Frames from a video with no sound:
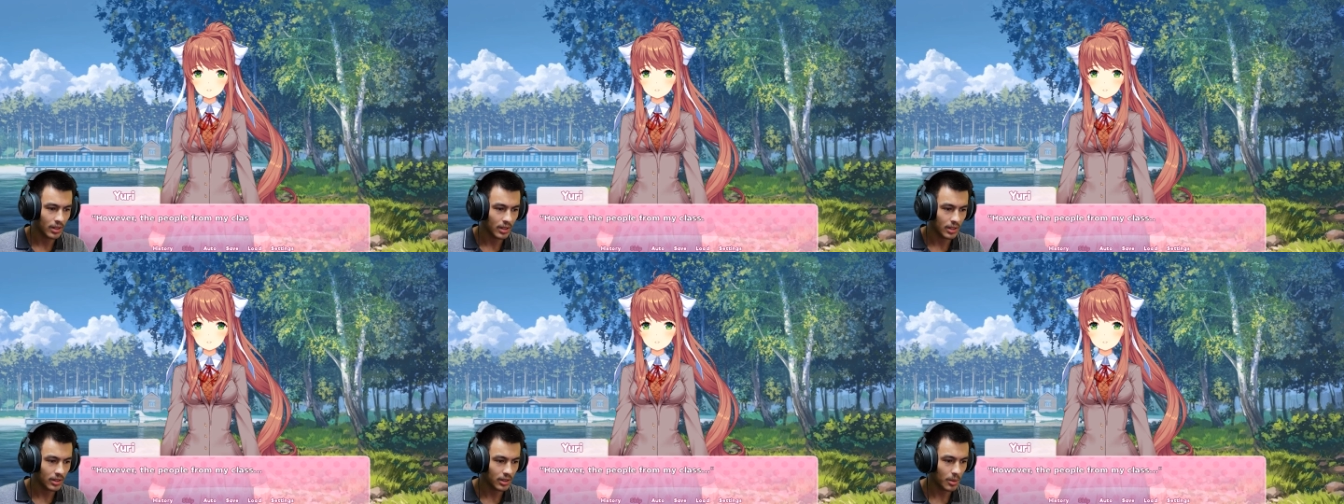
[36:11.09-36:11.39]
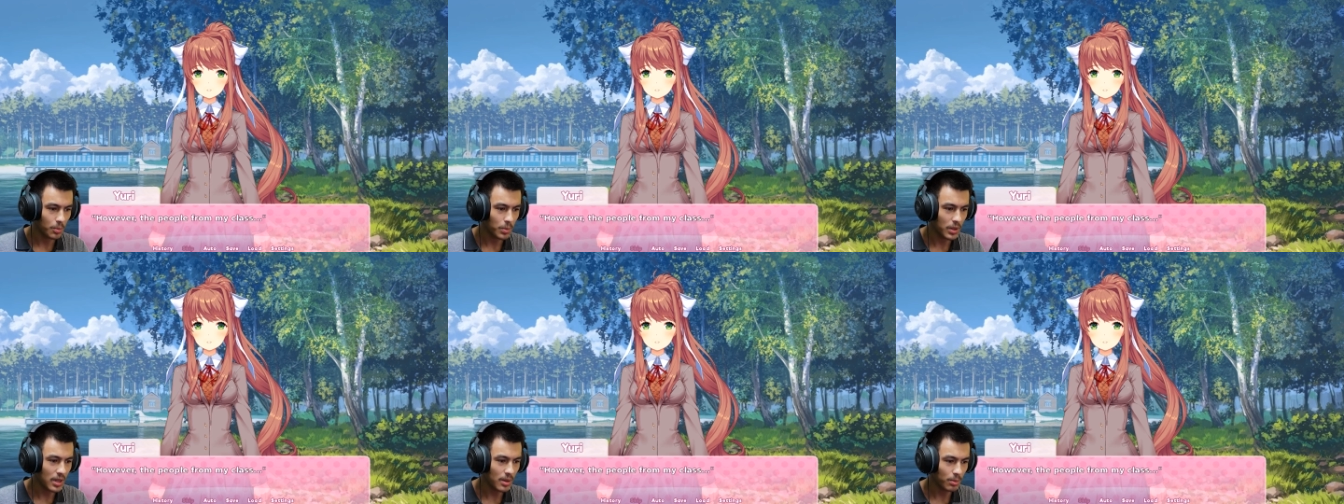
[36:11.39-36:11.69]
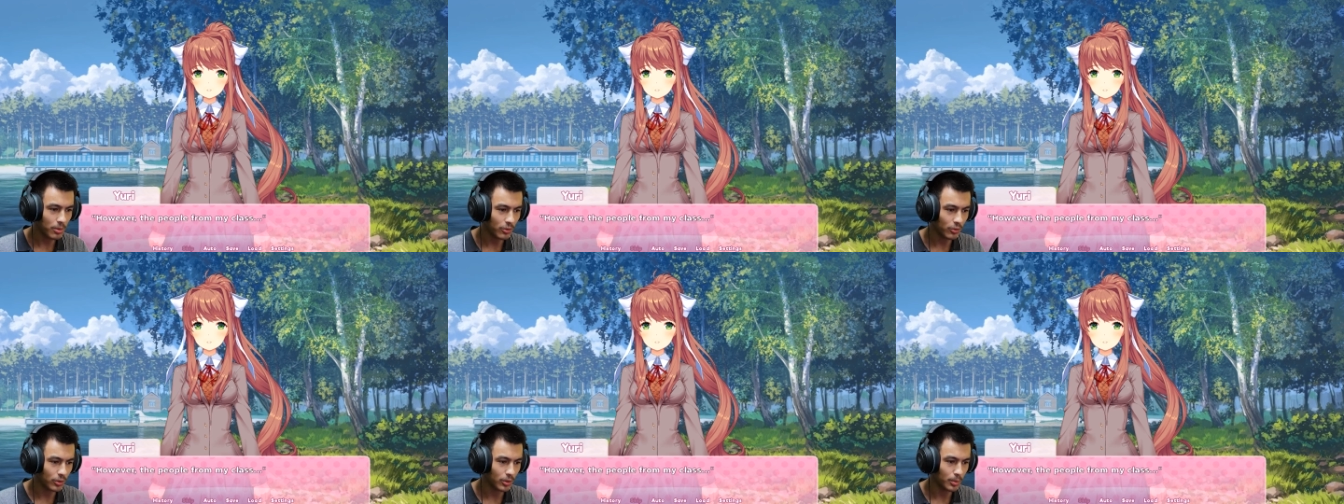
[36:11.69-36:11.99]
the people
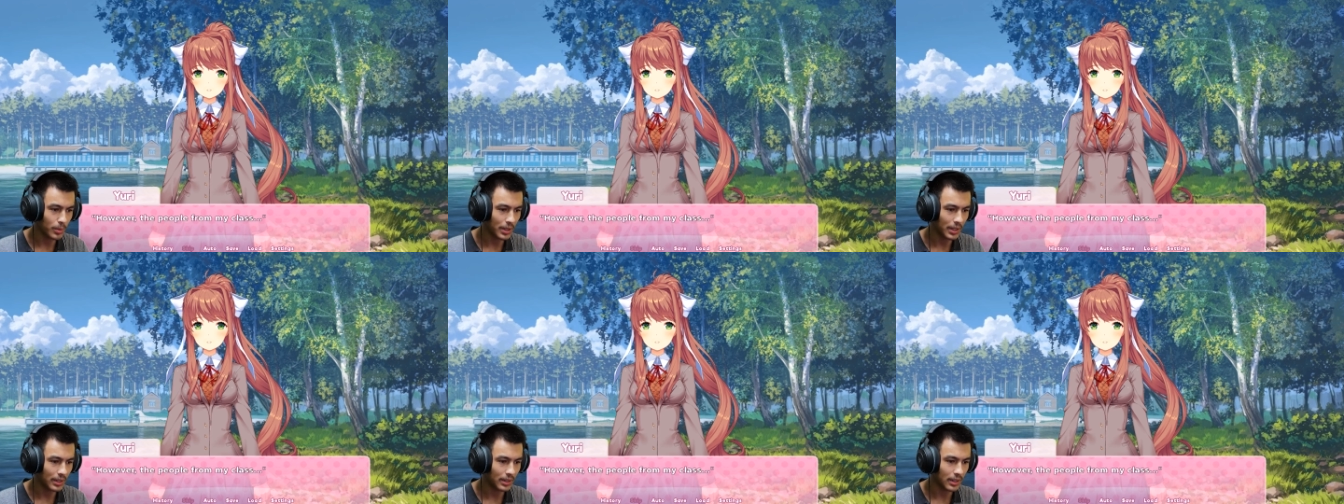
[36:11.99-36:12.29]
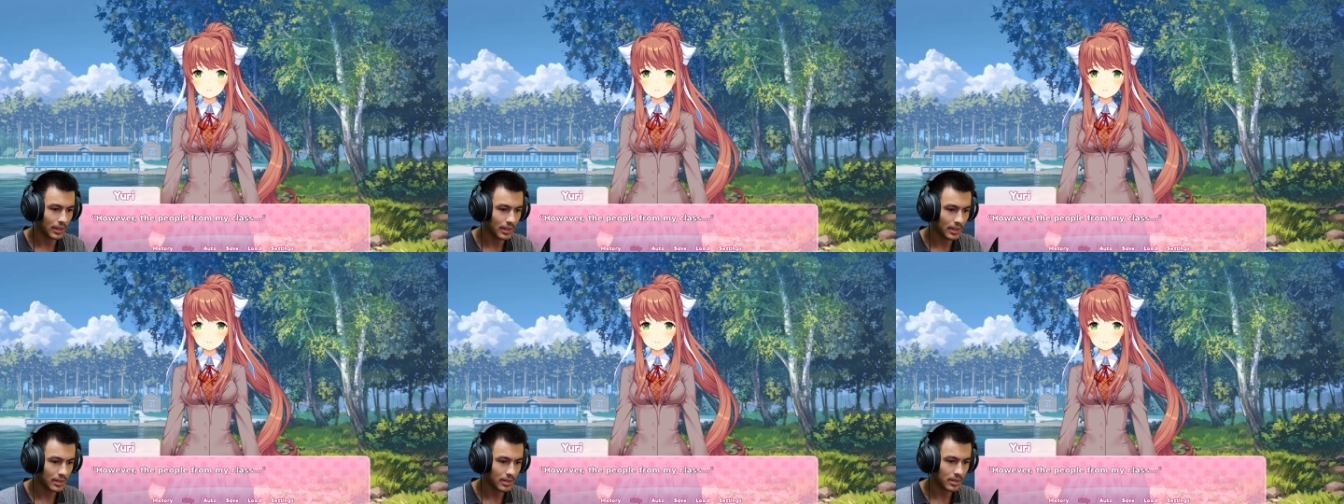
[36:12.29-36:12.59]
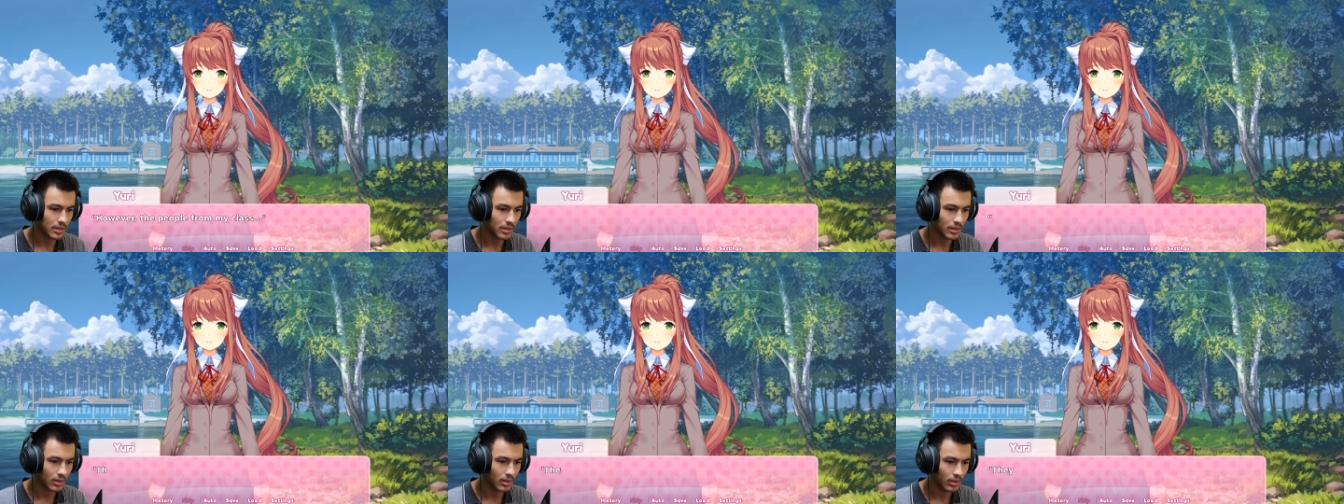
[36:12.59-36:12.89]
from my class,
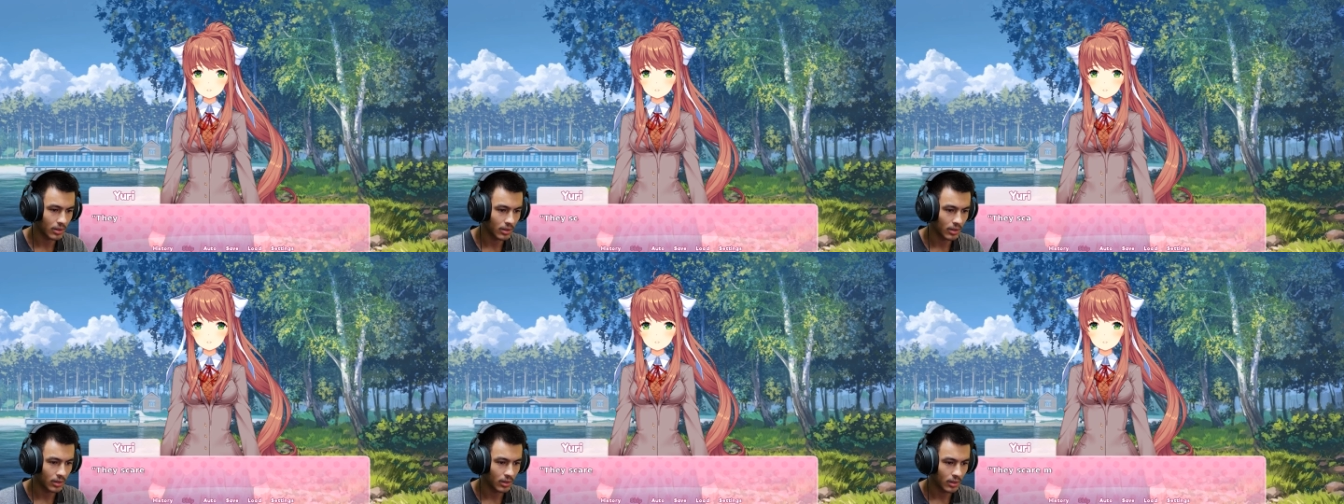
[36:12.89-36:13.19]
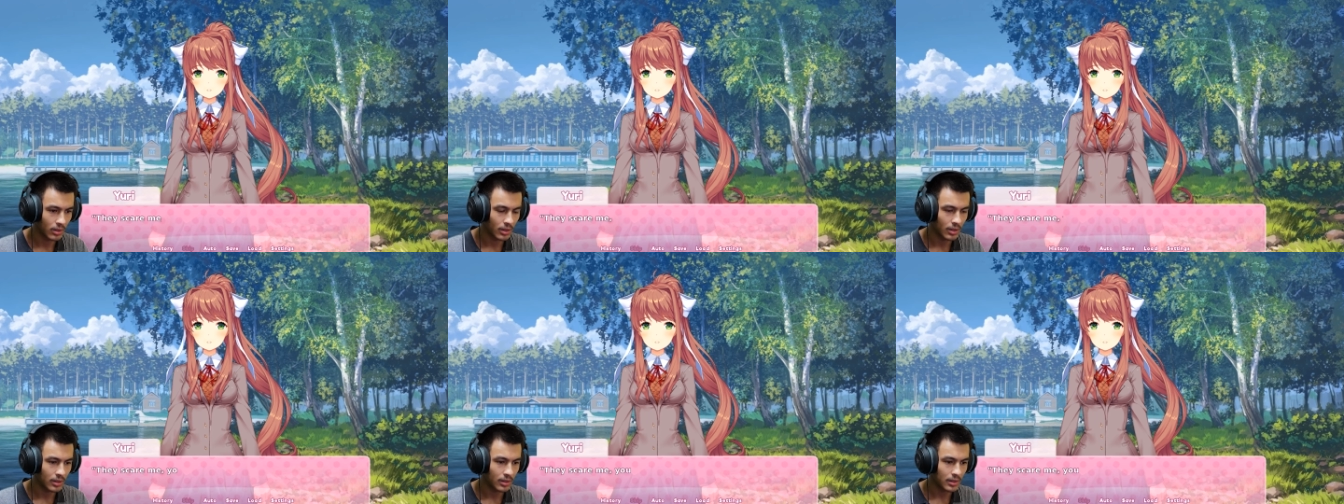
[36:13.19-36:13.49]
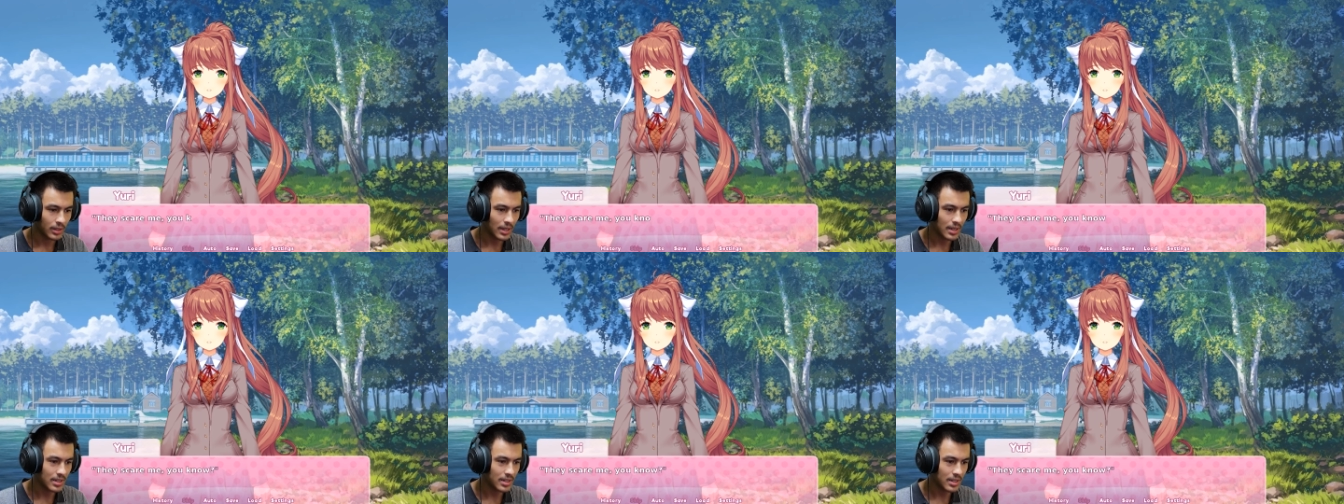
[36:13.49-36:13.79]

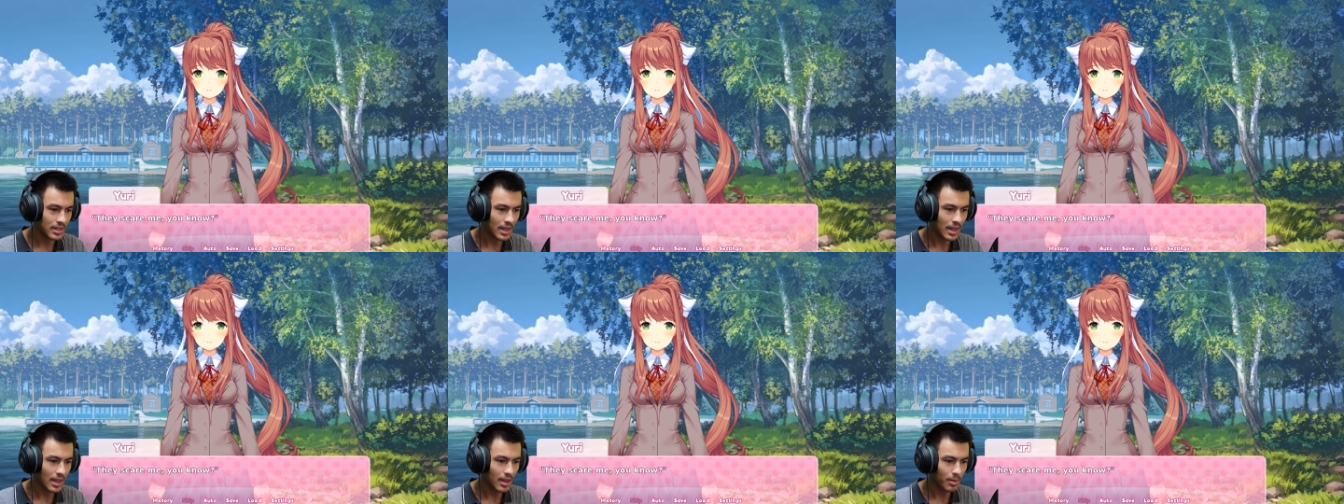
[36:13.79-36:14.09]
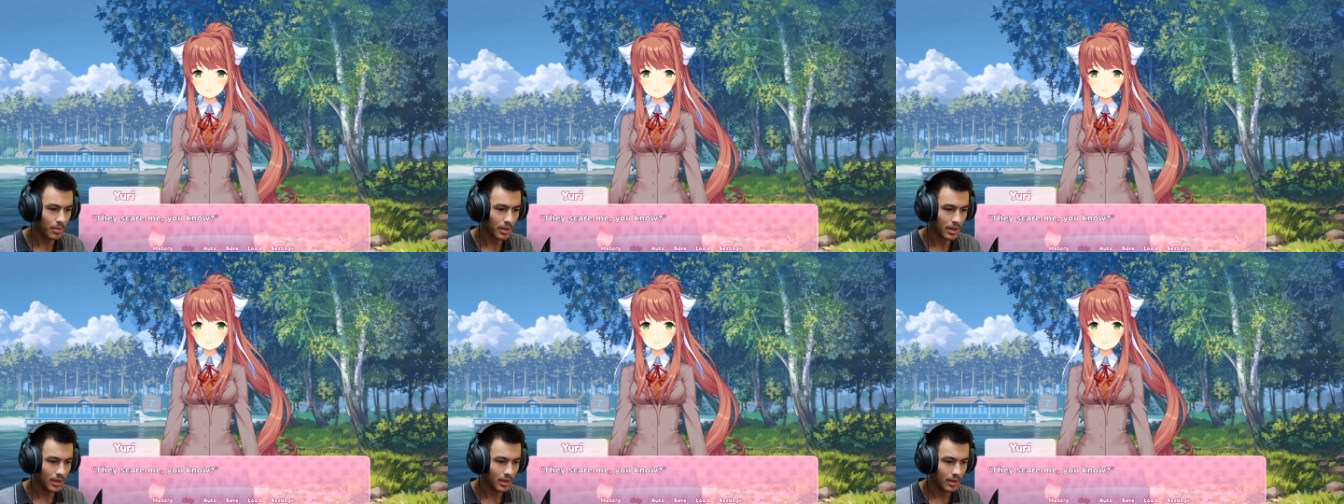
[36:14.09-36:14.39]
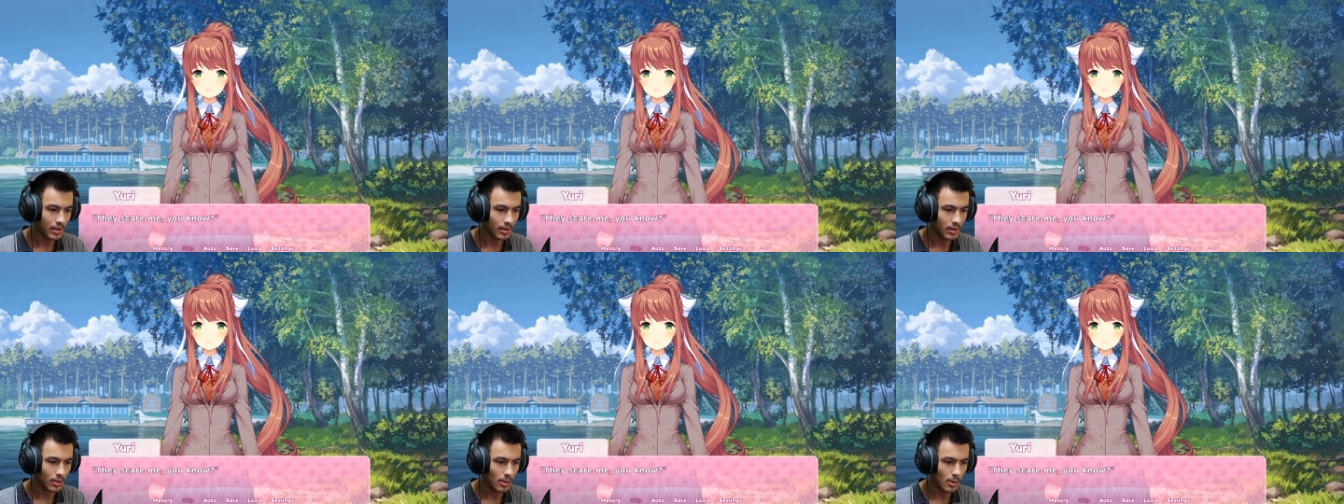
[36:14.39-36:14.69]
they scare me,
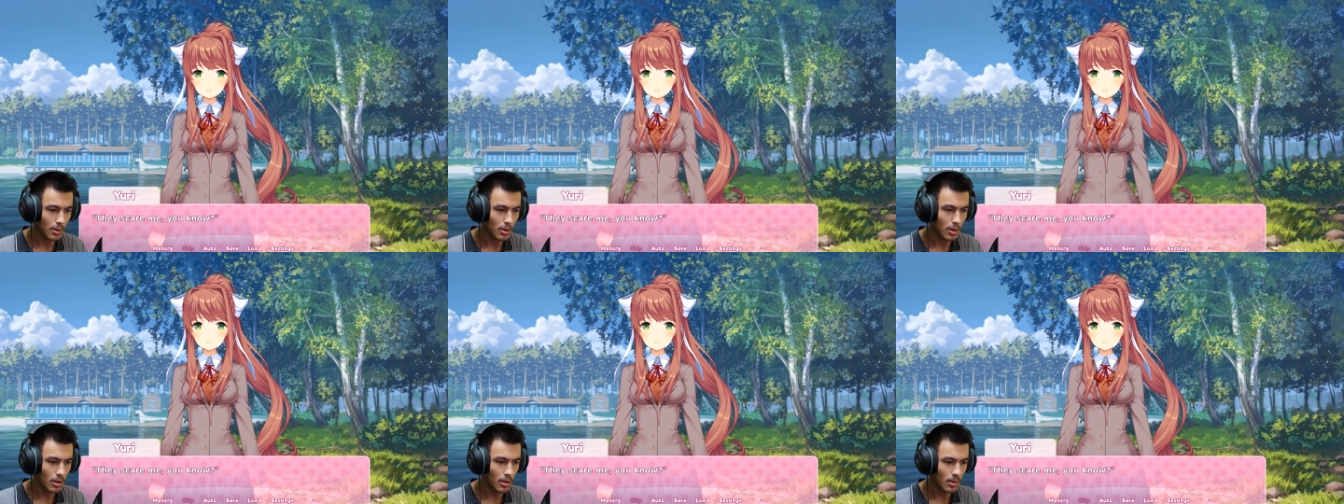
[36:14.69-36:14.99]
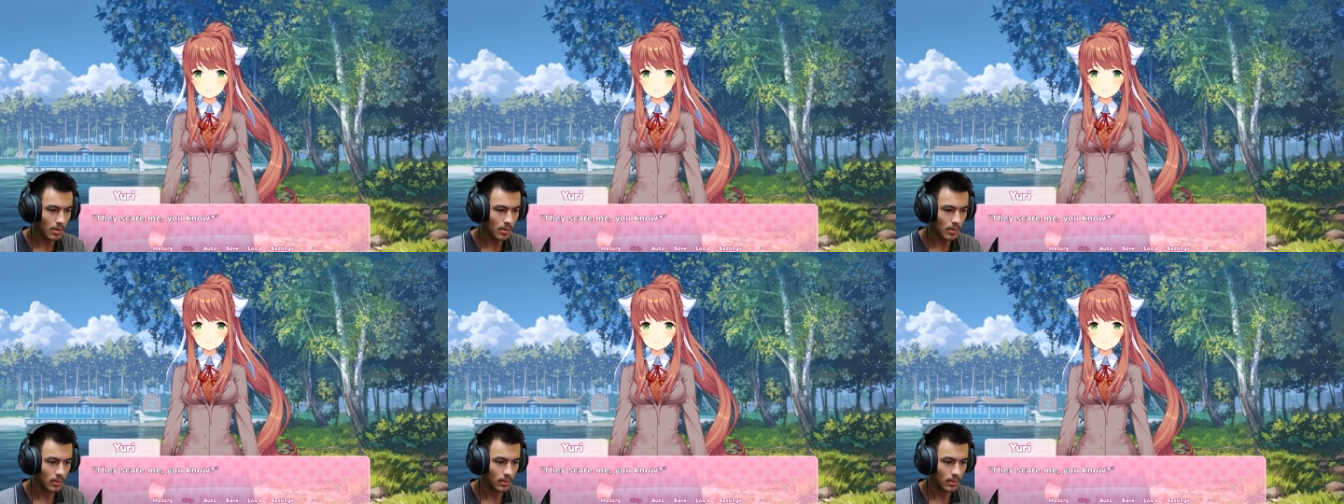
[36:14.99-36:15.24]
you know?